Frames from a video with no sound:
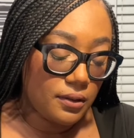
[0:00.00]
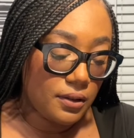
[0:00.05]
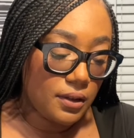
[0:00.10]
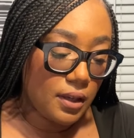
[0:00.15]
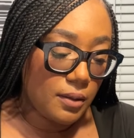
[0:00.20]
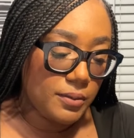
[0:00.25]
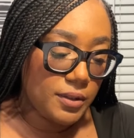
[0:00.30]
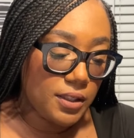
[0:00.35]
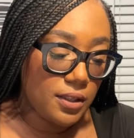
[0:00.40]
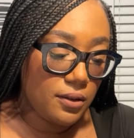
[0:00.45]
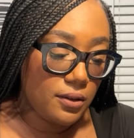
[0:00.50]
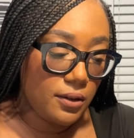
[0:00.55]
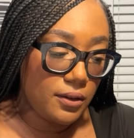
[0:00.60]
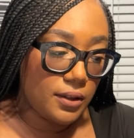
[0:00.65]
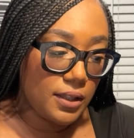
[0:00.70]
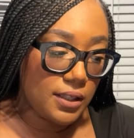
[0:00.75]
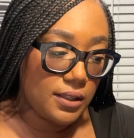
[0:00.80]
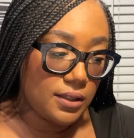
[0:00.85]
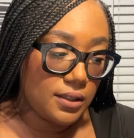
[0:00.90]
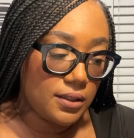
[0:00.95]
I'm still on
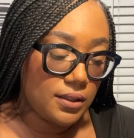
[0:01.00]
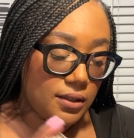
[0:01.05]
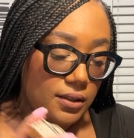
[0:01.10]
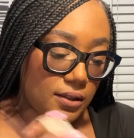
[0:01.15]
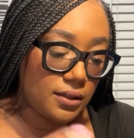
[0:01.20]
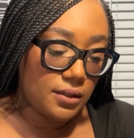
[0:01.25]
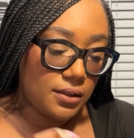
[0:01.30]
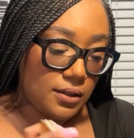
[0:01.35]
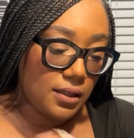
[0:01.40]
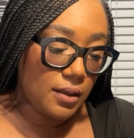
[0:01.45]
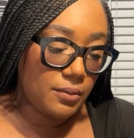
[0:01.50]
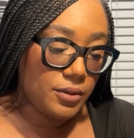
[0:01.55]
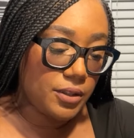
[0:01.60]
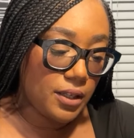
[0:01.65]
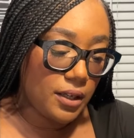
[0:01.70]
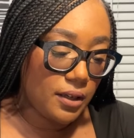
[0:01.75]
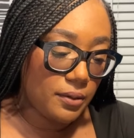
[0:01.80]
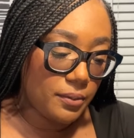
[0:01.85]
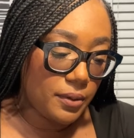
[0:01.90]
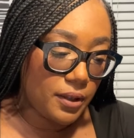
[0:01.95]
this
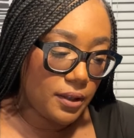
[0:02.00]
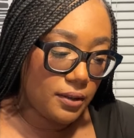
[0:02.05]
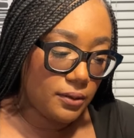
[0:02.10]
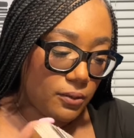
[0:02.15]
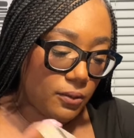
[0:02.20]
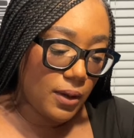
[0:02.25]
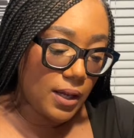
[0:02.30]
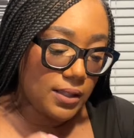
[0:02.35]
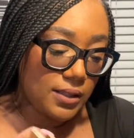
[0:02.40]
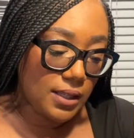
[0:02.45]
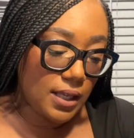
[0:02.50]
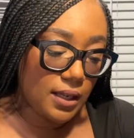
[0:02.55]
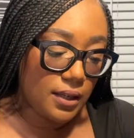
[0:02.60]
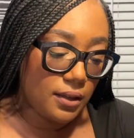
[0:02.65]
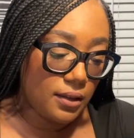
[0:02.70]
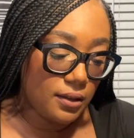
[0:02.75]
subject, but why is that?